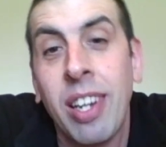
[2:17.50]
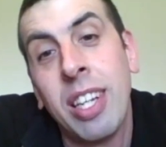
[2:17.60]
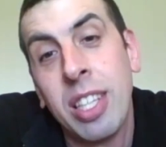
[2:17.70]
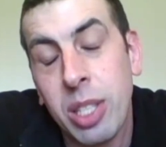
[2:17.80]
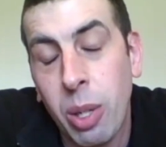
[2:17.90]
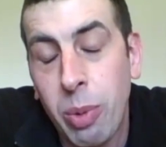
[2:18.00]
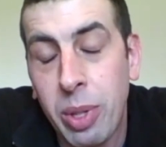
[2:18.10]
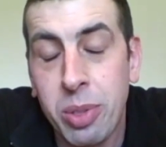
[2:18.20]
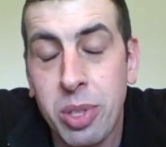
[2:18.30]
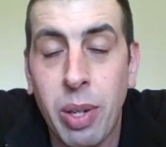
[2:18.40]
So we
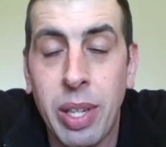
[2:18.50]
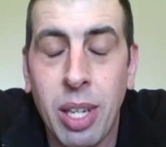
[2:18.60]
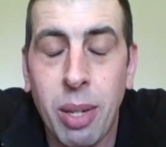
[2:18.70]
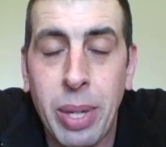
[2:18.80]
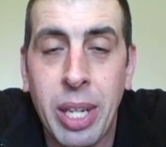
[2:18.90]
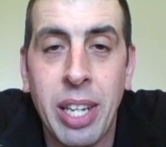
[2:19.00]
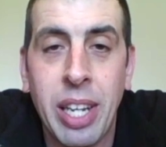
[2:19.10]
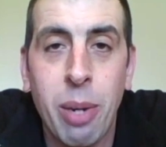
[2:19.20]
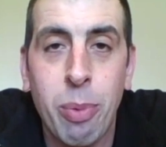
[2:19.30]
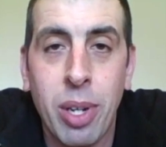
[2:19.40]
also end up picking
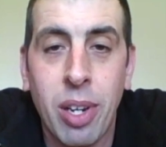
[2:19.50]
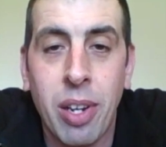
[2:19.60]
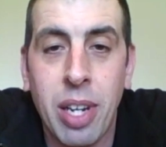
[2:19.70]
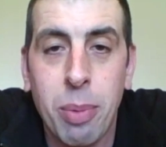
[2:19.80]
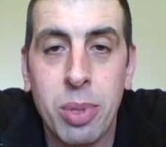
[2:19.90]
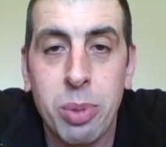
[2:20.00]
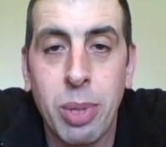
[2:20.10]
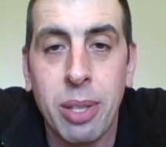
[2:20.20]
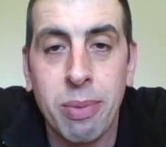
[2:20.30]
their workload up as well.